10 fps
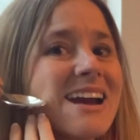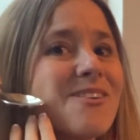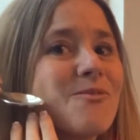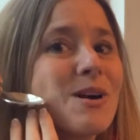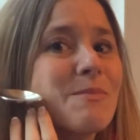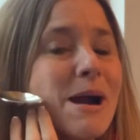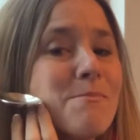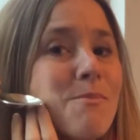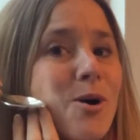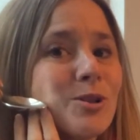where my
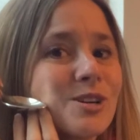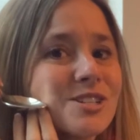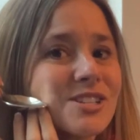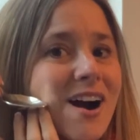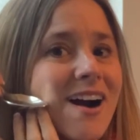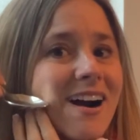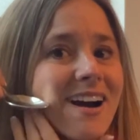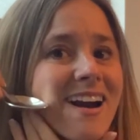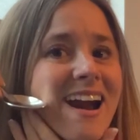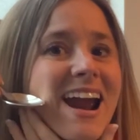molars
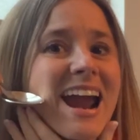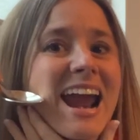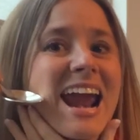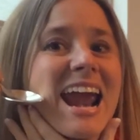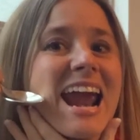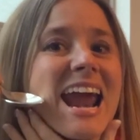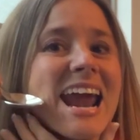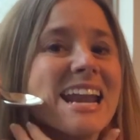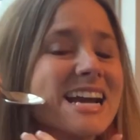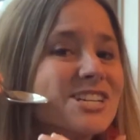are
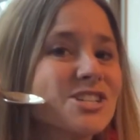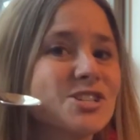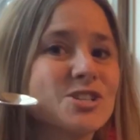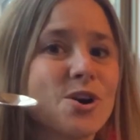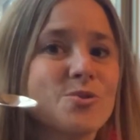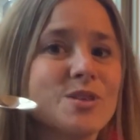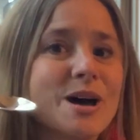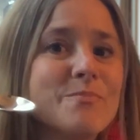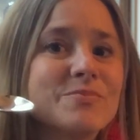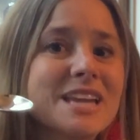and I show
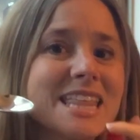them